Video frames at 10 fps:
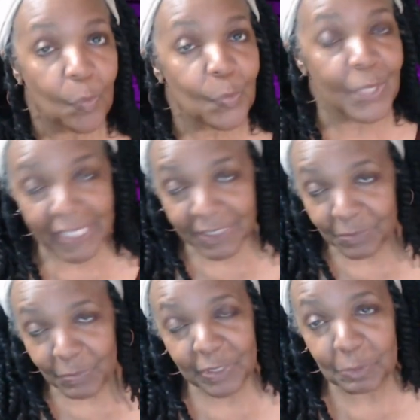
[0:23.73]
Well, as
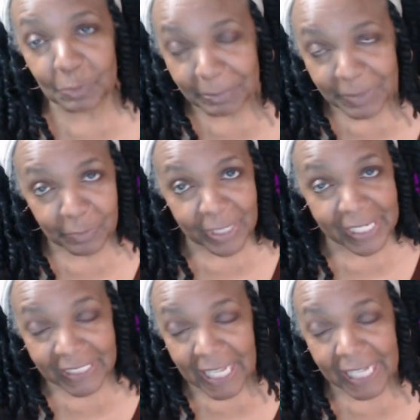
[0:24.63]
one who ripped and
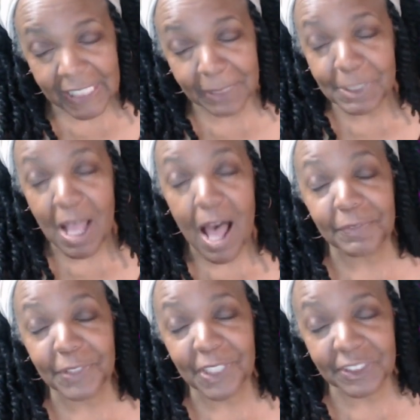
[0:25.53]
ran in nightclubs all
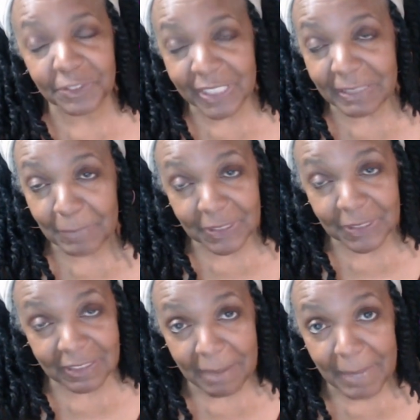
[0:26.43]
over the country, and most
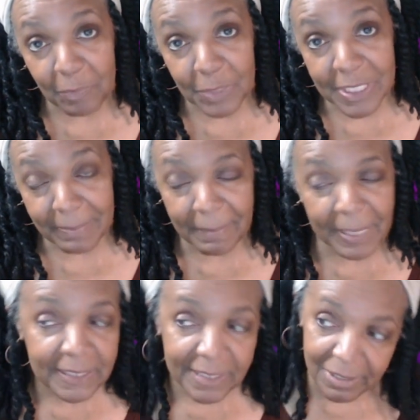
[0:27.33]
of the time I was by
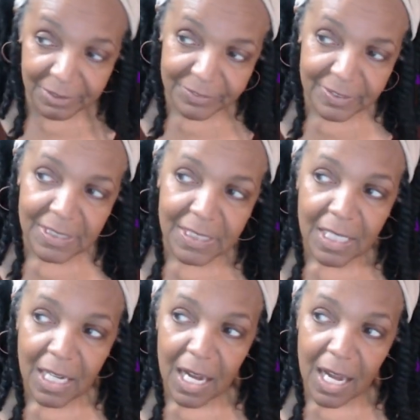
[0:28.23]
myself,
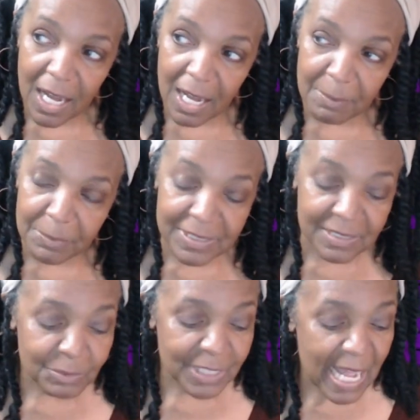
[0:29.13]
um,
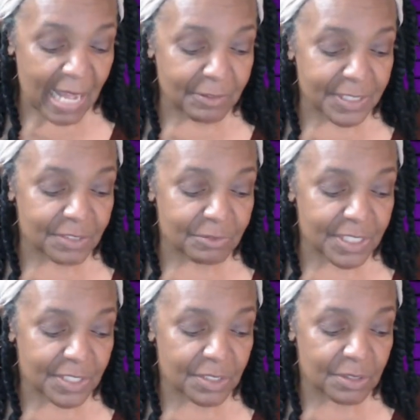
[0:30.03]
this, what I would,
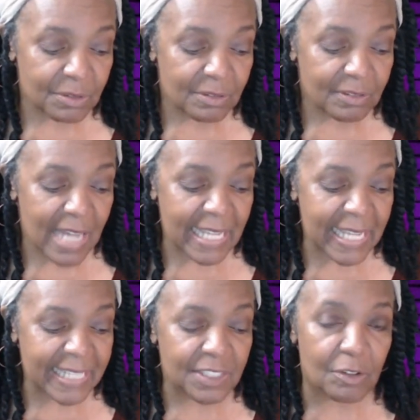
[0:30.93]
would do, I
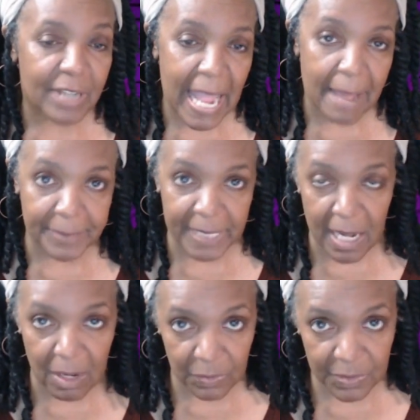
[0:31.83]
like to go to happy
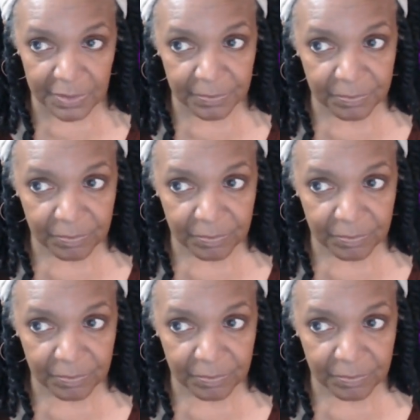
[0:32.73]
hours.